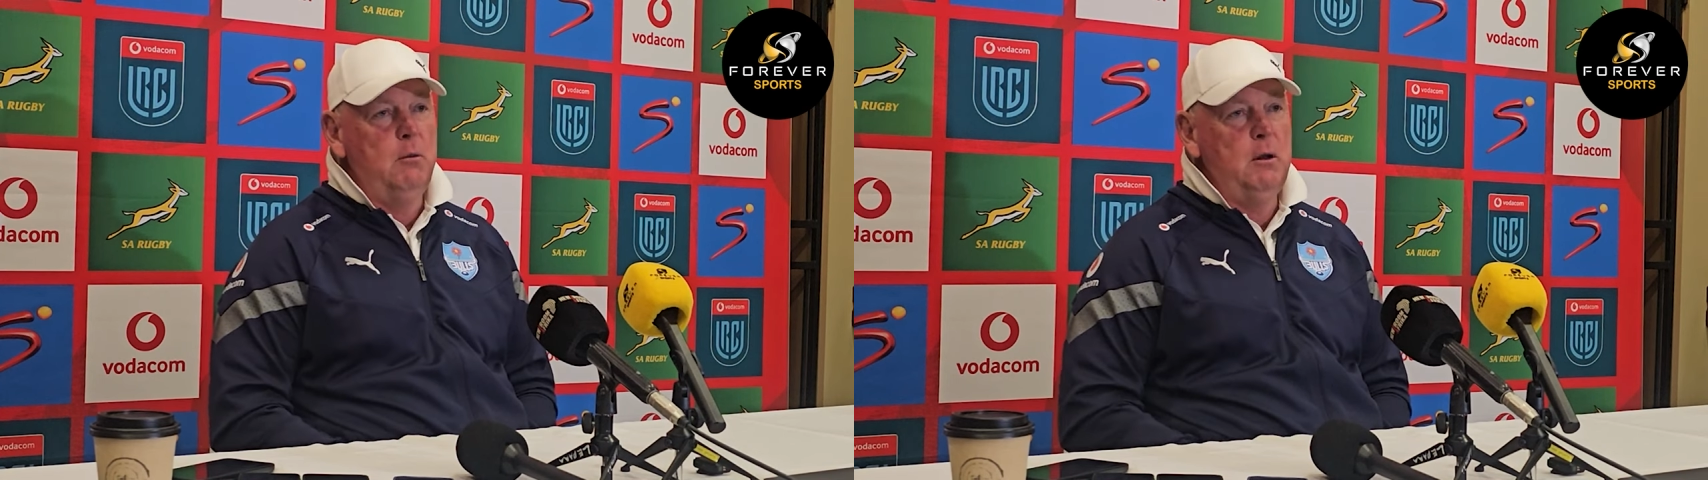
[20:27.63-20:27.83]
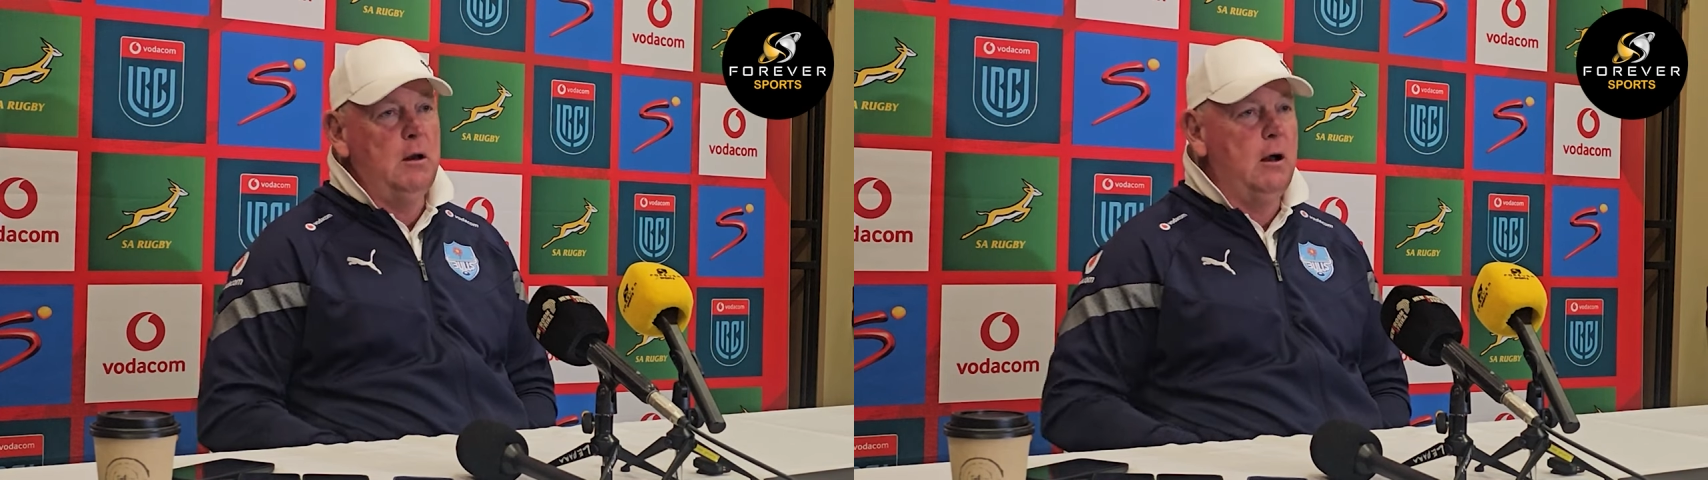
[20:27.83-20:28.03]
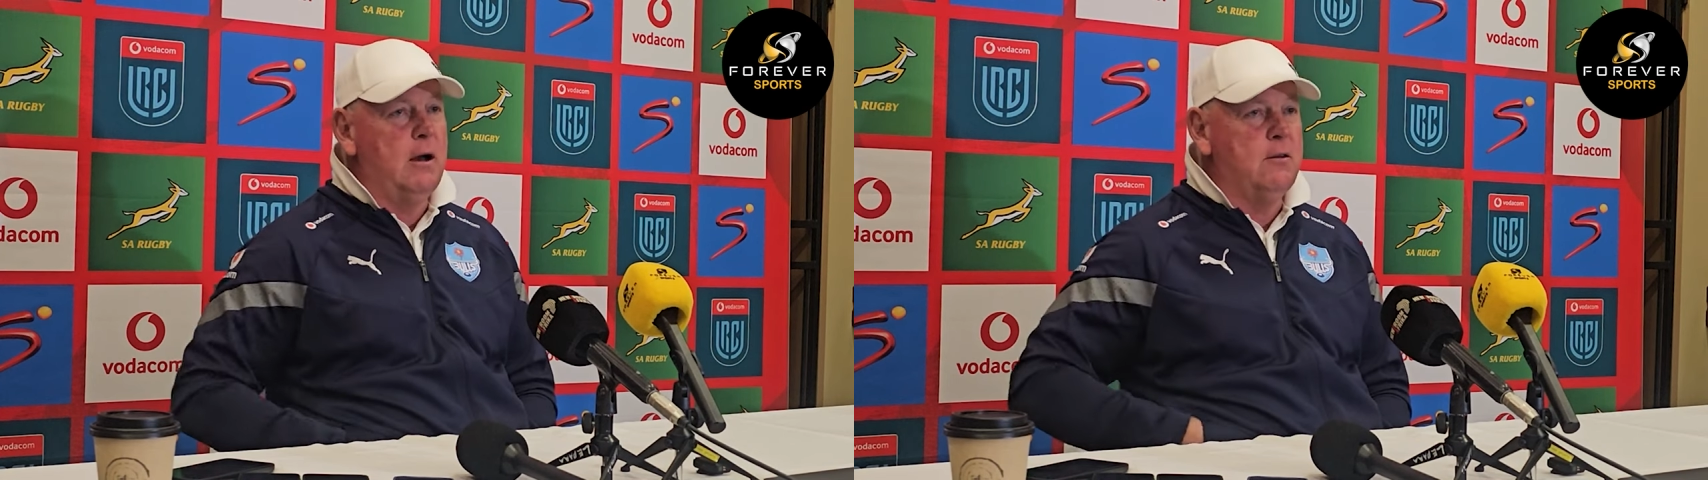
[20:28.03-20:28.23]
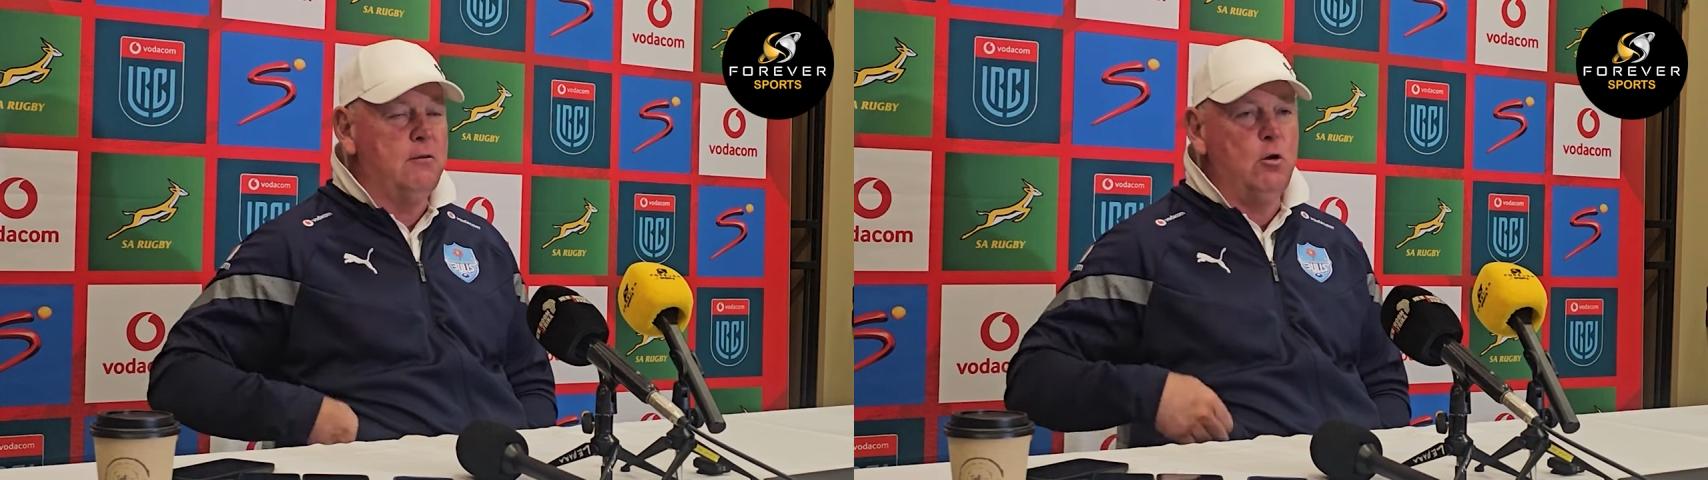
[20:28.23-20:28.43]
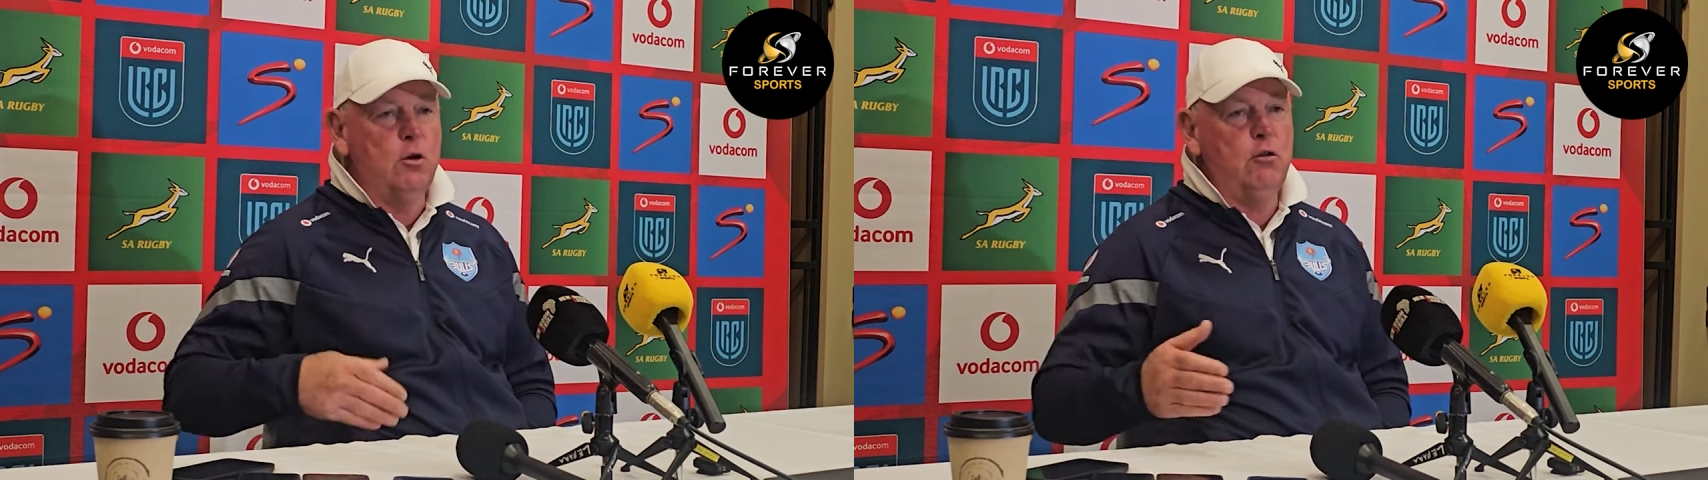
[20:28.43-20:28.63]
I mean, guys
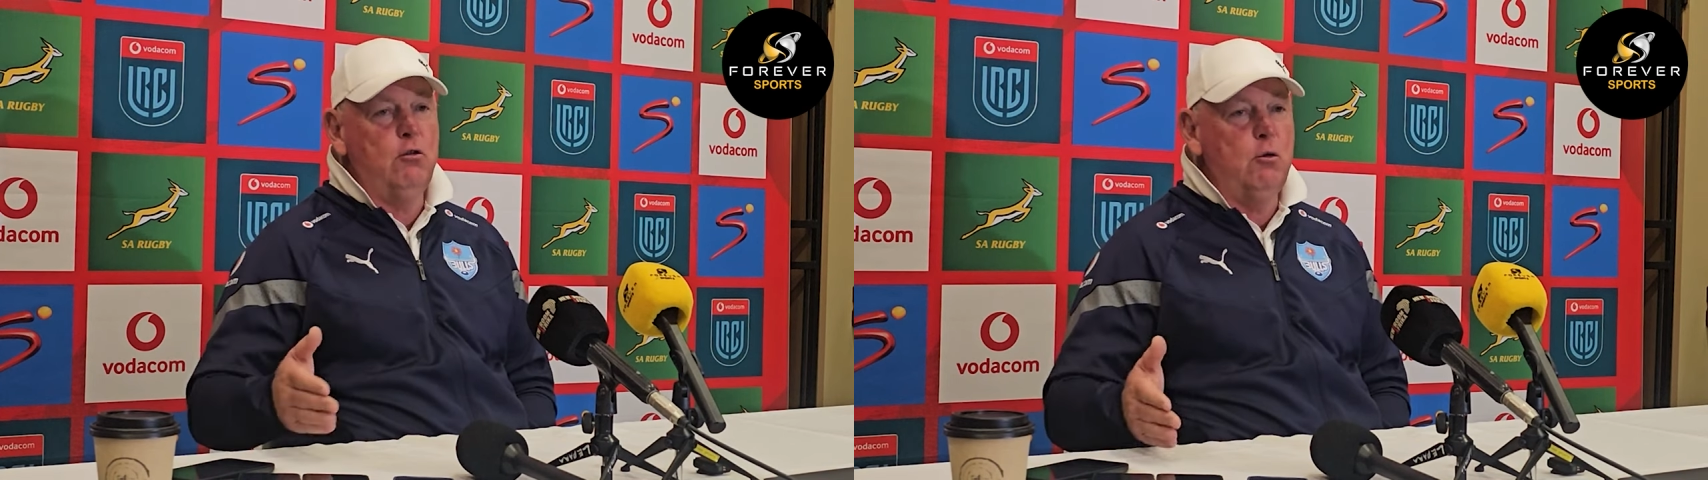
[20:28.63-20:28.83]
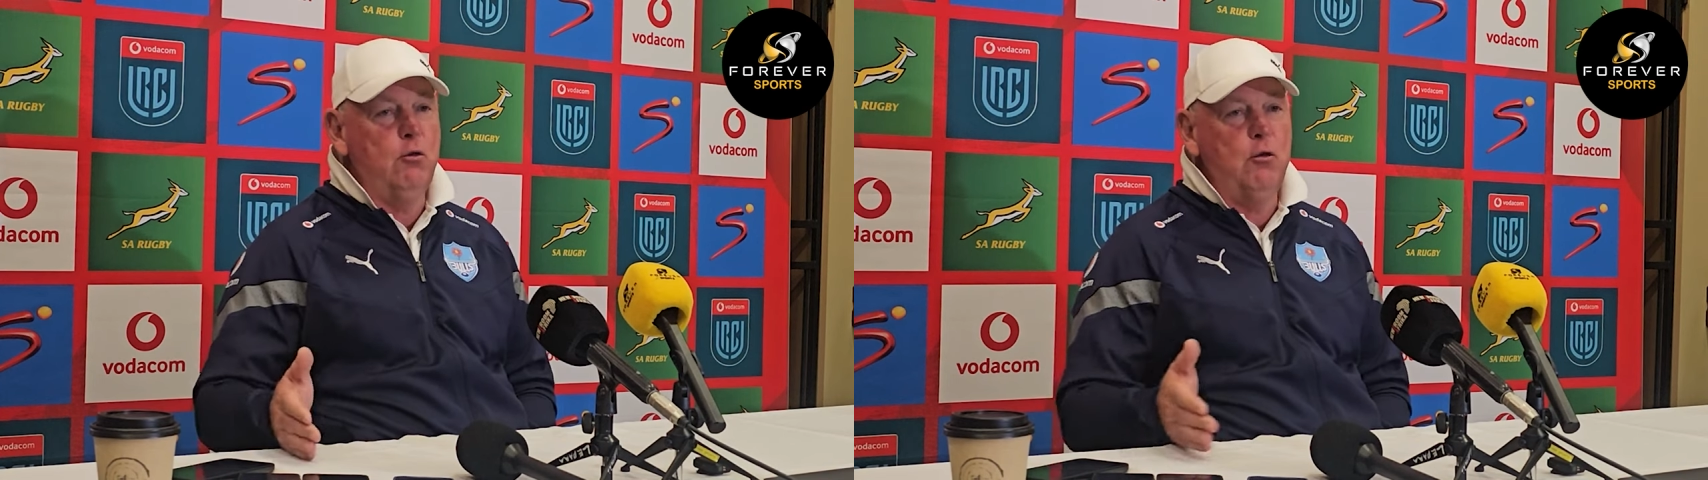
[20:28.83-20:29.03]
have got two,